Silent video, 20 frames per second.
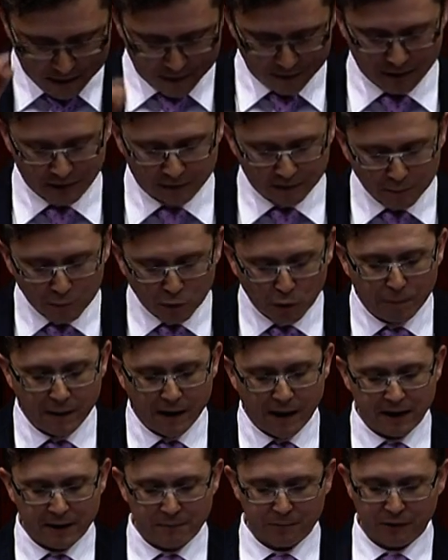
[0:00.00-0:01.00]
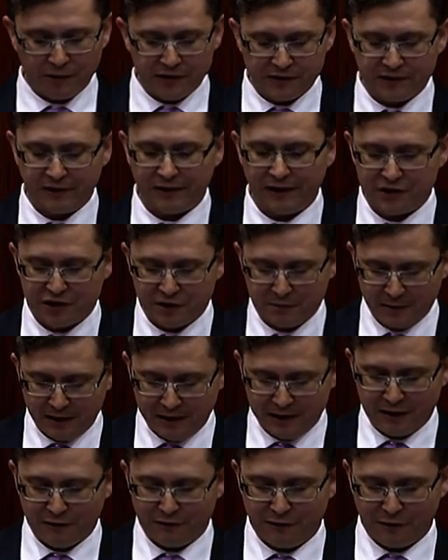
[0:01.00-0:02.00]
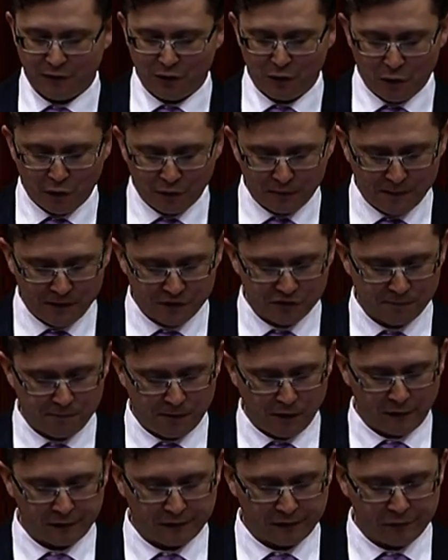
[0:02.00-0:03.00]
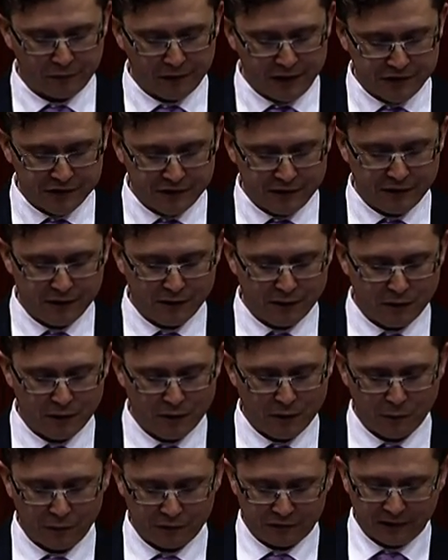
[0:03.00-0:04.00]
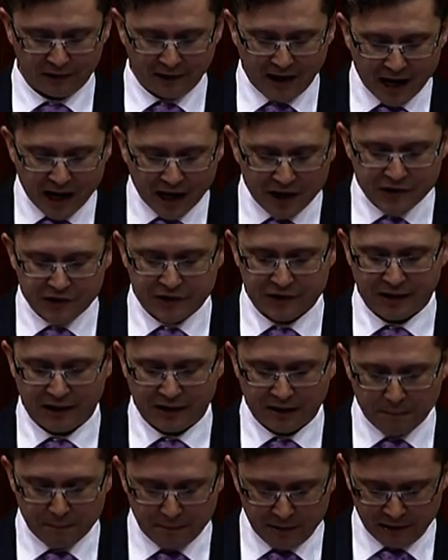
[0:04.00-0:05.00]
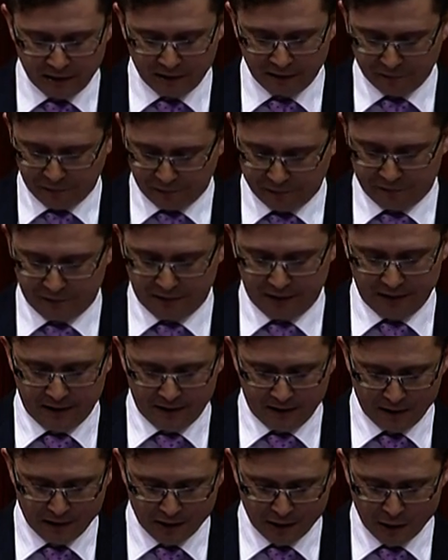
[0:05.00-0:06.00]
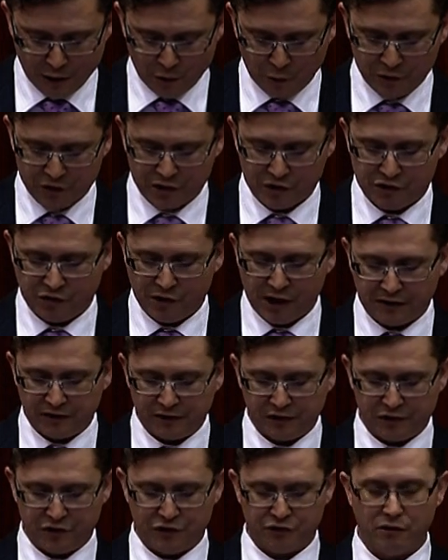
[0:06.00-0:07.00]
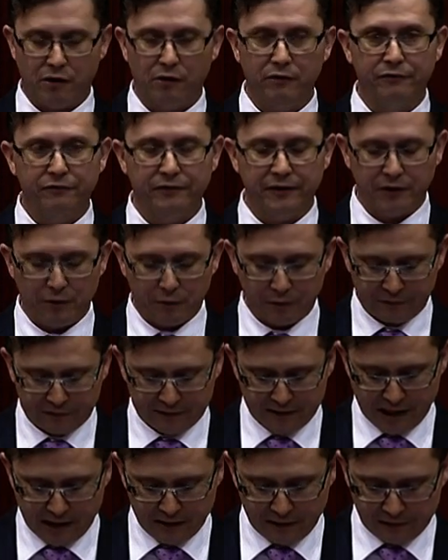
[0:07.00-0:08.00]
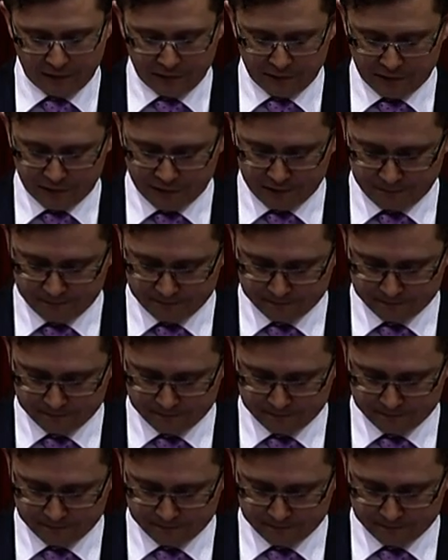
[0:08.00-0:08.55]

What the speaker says: The Liberal Party pre-selection meeting for the North Metropolitan region was a large and competitive affair which attracted a strong field of candidates.